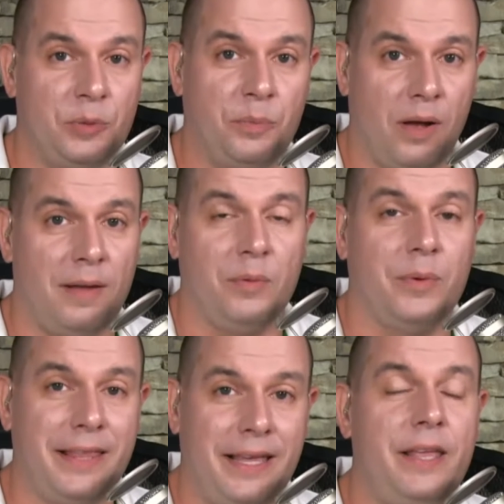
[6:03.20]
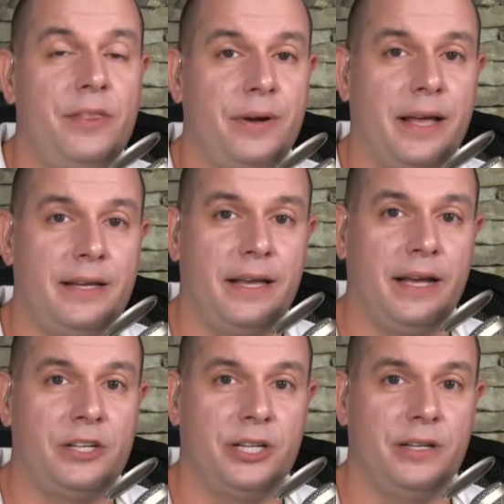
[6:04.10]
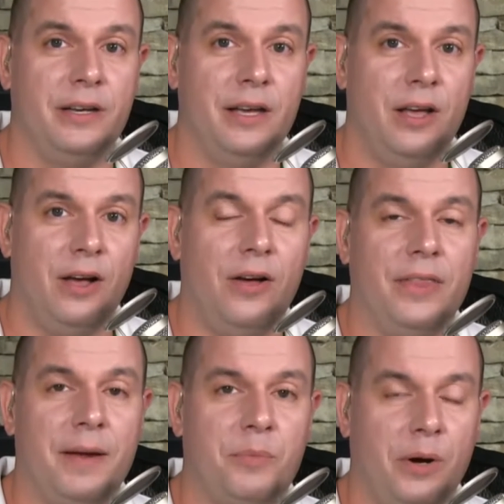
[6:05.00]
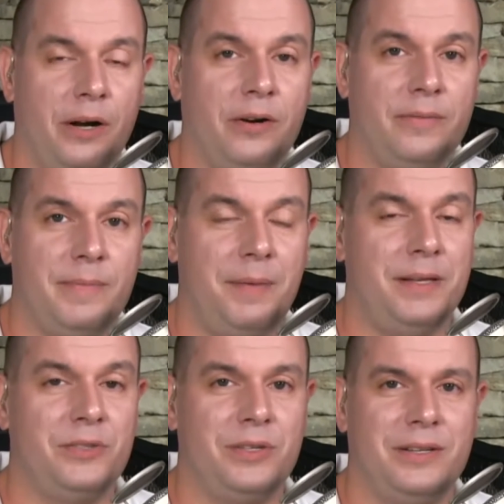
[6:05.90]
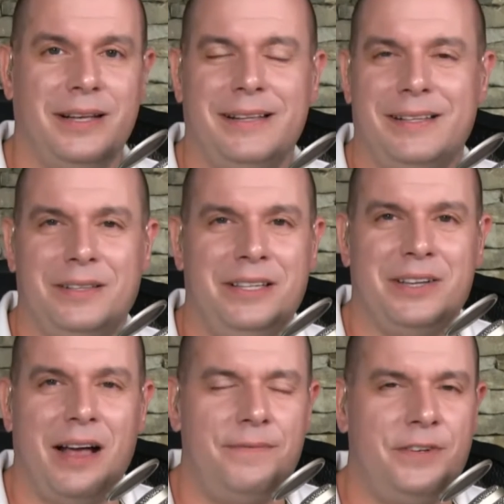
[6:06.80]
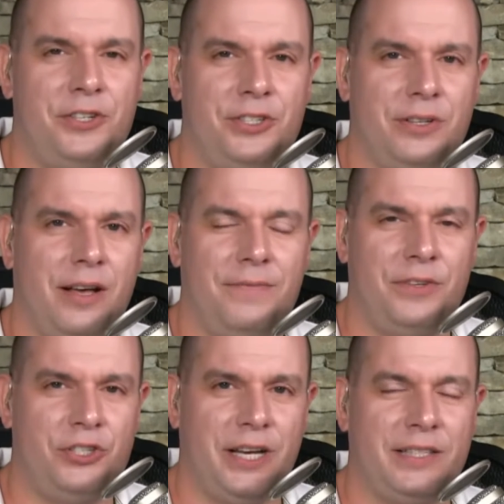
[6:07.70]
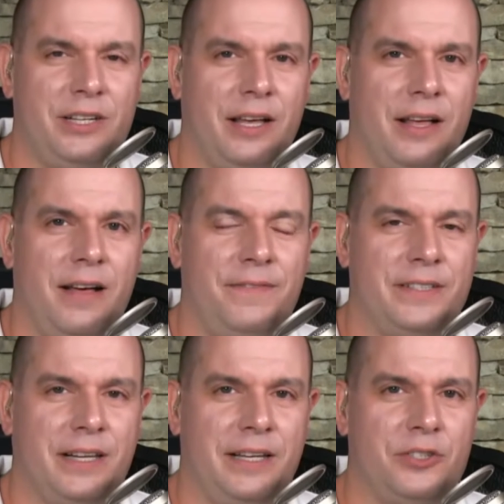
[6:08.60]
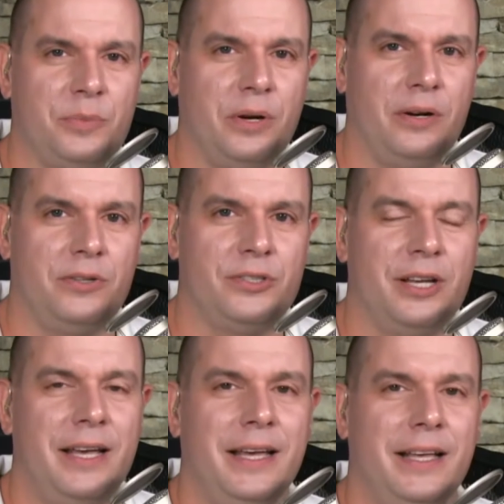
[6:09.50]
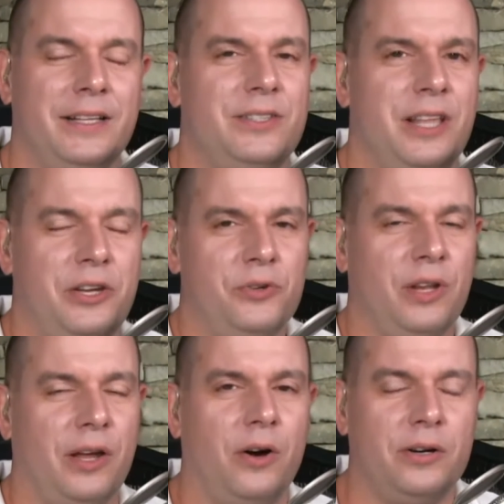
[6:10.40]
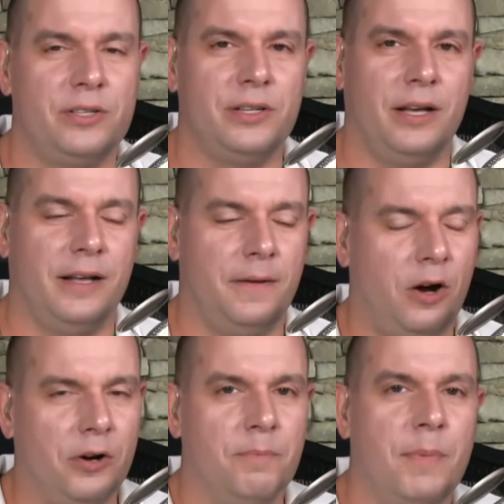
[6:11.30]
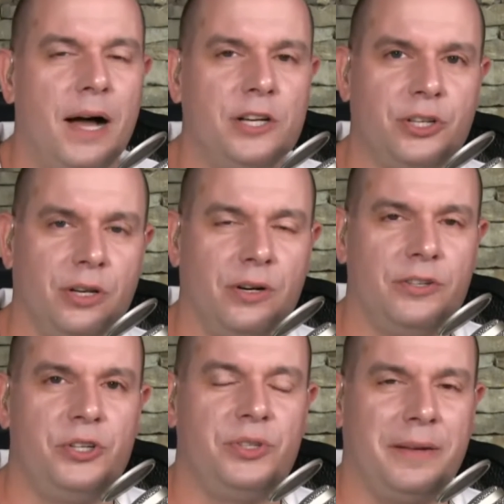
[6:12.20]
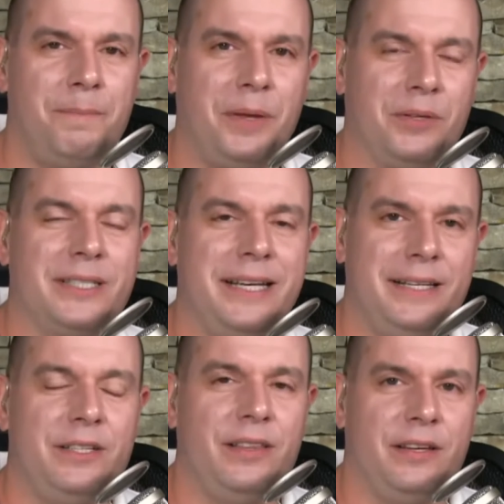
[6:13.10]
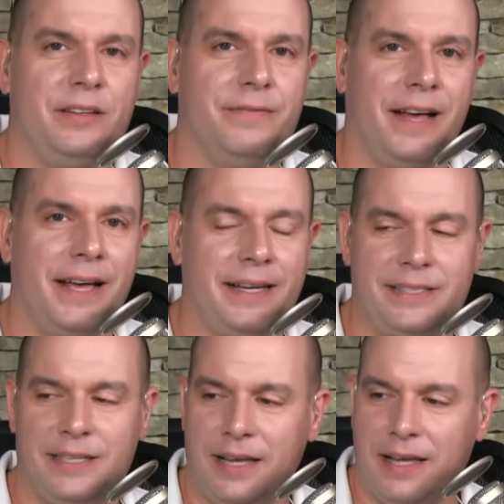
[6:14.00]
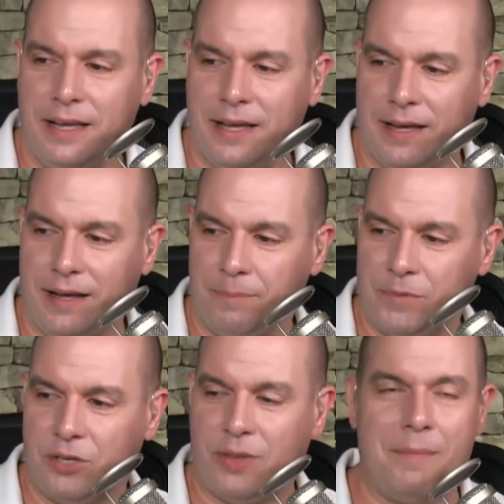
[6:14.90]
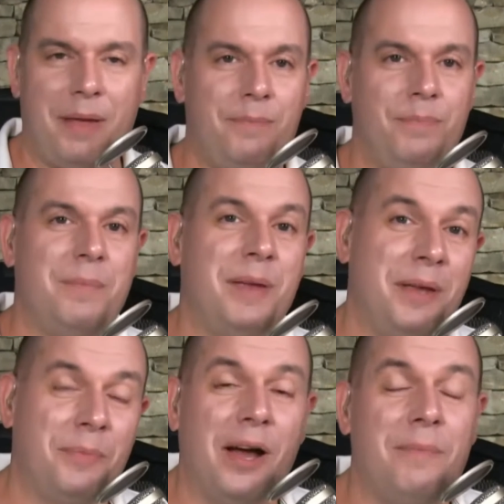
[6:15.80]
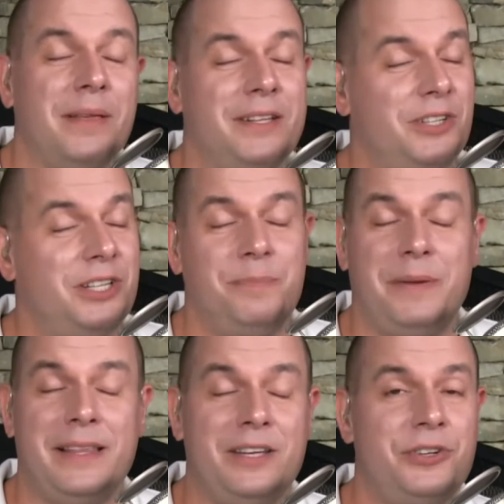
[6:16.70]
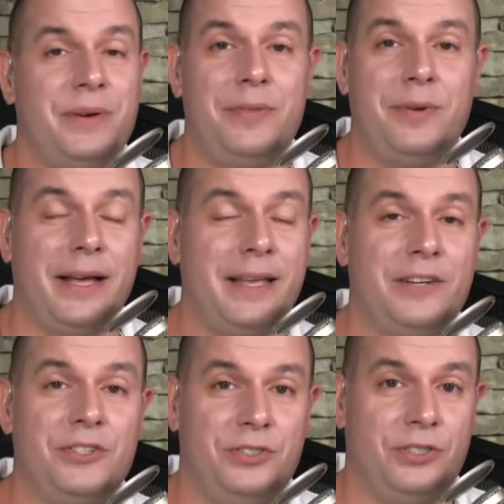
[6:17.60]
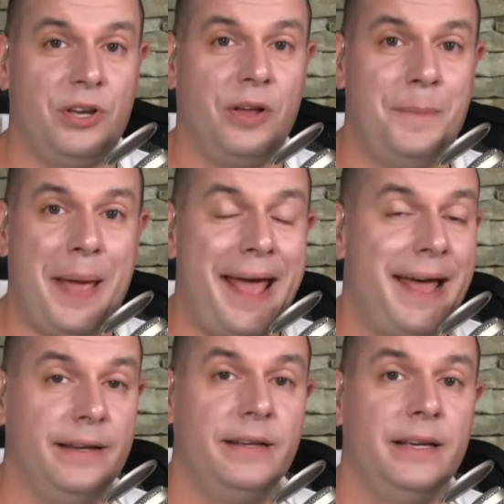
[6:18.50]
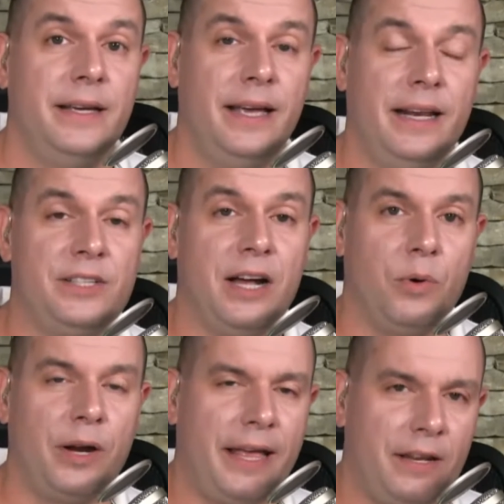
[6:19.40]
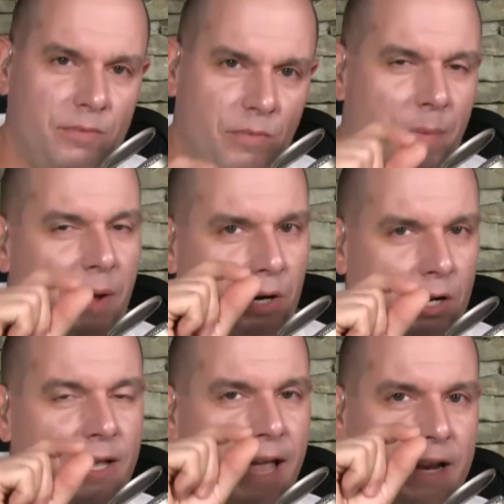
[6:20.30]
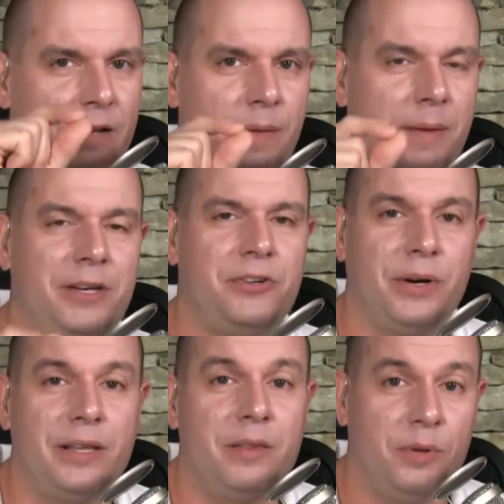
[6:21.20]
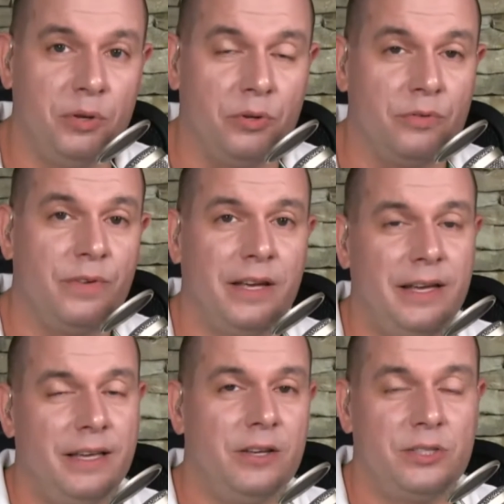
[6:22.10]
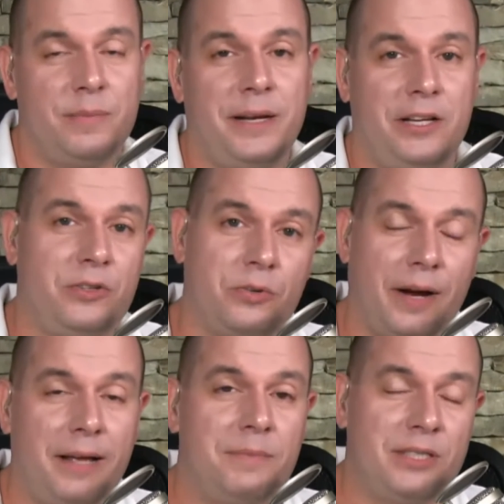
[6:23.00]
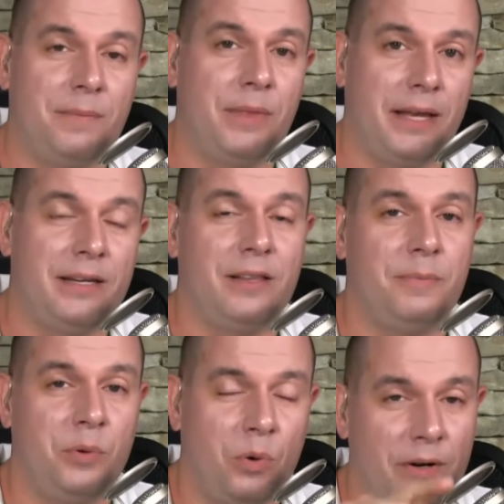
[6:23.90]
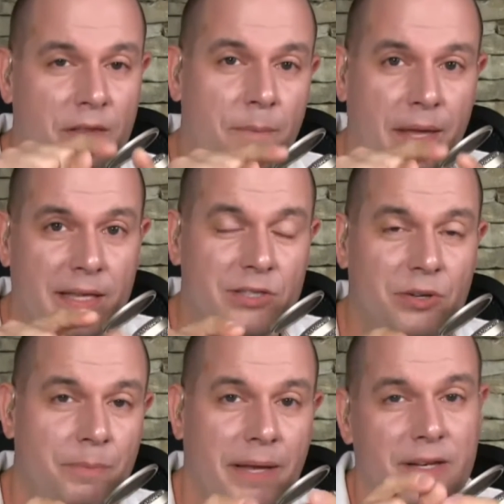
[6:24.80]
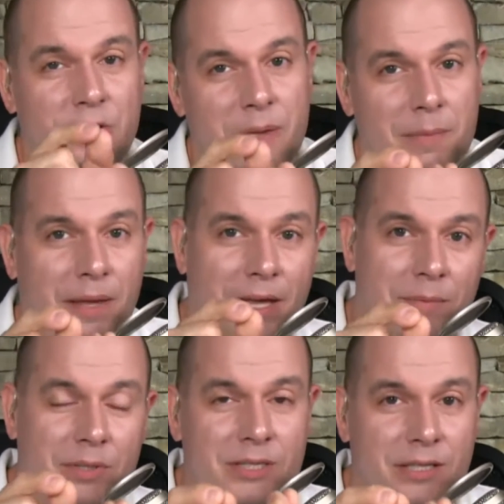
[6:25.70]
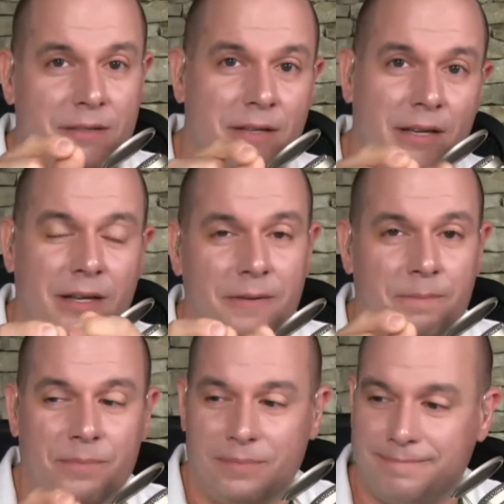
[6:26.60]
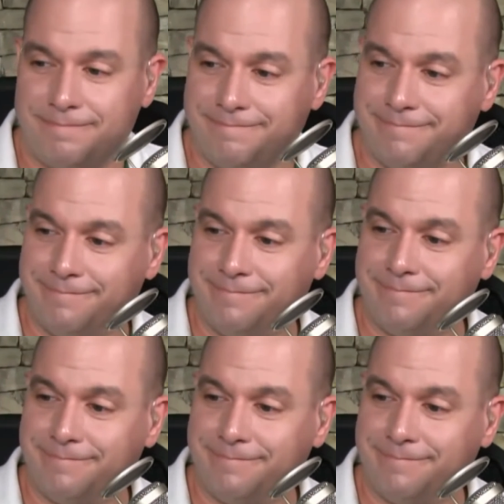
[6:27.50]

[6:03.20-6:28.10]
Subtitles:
a problem with the Ethernet connection on that printer. Maybe it's these office jets and office laser printers. They usually aren't modular. It's usually built into the device. So that may be a problem. It could be that your Ethernet connection has just gone bad and it's not working. And you may want to look at it. Maybe during the move, somebody crammed something into the port and the pins are bent. You may be able to. Yeah, that could have been